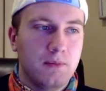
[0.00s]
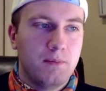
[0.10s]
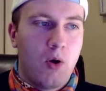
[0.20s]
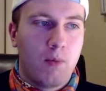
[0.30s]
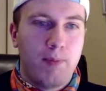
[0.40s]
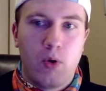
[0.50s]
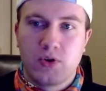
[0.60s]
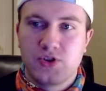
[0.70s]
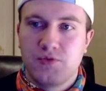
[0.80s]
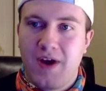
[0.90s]

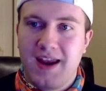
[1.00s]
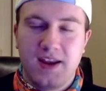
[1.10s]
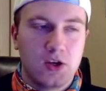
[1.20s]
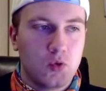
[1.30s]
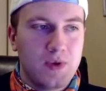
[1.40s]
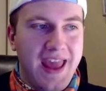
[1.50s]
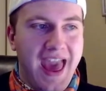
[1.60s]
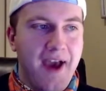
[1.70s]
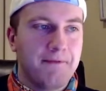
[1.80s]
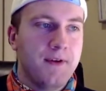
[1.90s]
portion right here, we
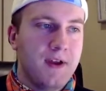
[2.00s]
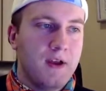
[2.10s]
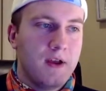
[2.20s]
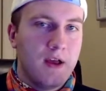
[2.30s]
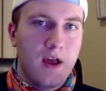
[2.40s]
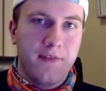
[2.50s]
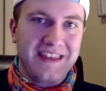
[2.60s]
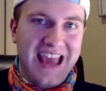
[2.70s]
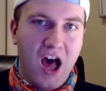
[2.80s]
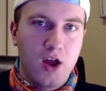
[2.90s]
have
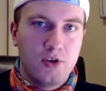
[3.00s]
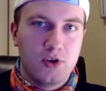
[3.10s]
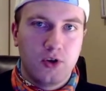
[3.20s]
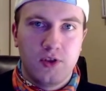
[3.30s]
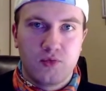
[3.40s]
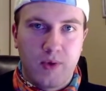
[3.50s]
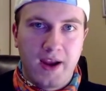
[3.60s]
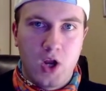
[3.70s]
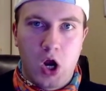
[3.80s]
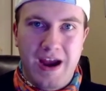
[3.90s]
the under the
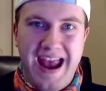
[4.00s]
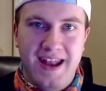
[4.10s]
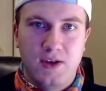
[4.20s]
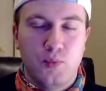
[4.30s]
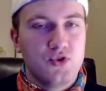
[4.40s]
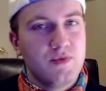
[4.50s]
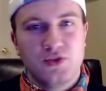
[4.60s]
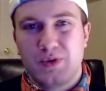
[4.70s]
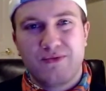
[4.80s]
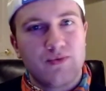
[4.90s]
radar edit, which means
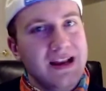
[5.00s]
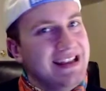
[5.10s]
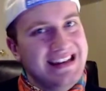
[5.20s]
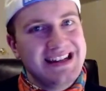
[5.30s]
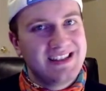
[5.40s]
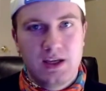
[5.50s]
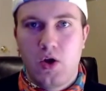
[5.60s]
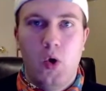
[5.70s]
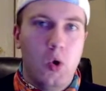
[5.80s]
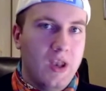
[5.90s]
we really didn't see a
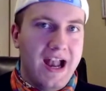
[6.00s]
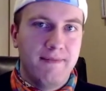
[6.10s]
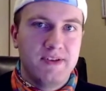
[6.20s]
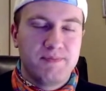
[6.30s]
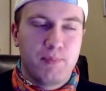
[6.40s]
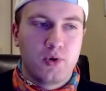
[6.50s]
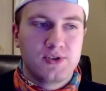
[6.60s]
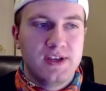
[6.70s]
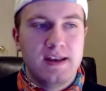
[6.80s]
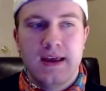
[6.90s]
whole lot of this
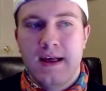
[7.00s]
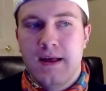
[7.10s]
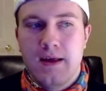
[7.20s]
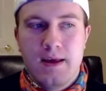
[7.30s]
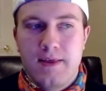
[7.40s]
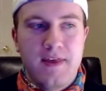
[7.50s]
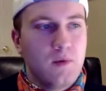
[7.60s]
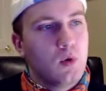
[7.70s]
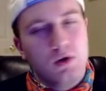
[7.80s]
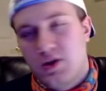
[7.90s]
person. They
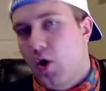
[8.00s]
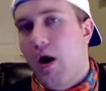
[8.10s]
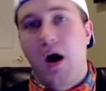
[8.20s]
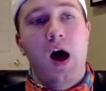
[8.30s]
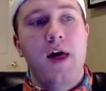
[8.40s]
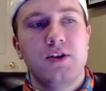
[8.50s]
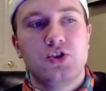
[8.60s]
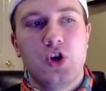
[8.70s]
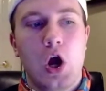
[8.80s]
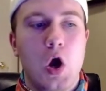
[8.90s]
were, on the
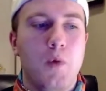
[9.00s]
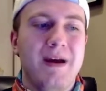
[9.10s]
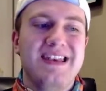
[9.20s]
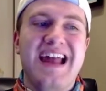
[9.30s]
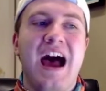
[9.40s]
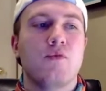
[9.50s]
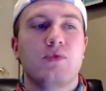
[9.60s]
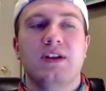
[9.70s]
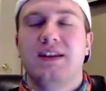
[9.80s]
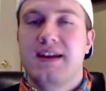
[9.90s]
show, but not
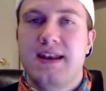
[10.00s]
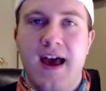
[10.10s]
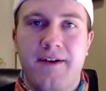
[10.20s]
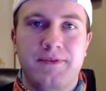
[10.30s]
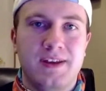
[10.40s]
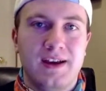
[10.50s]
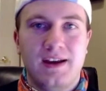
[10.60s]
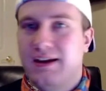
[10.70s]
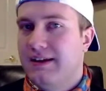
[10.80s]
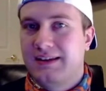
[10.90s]
really enough
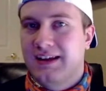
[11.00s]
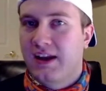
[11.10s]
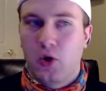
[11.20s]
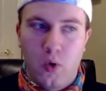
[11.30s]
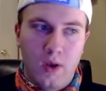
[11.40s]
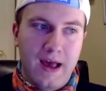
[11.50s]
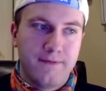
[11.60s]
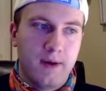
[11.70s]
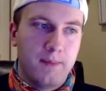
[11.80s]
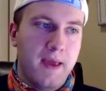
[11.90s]
to get a whole lot
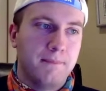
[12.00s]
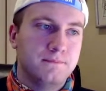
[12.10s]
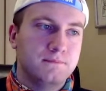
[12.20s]
from them.